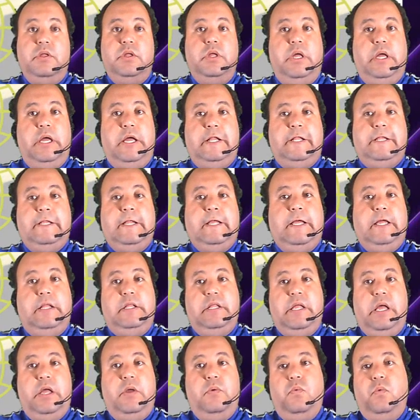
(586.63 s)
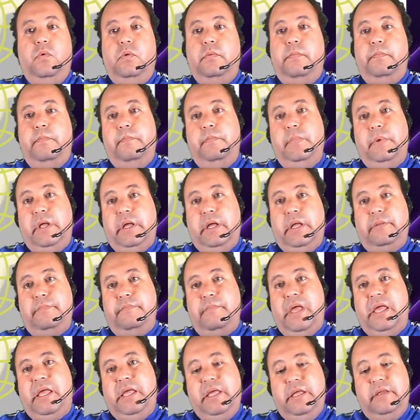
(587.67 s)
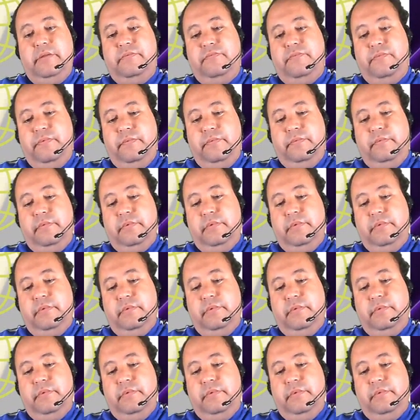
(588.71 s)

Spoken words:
and they will making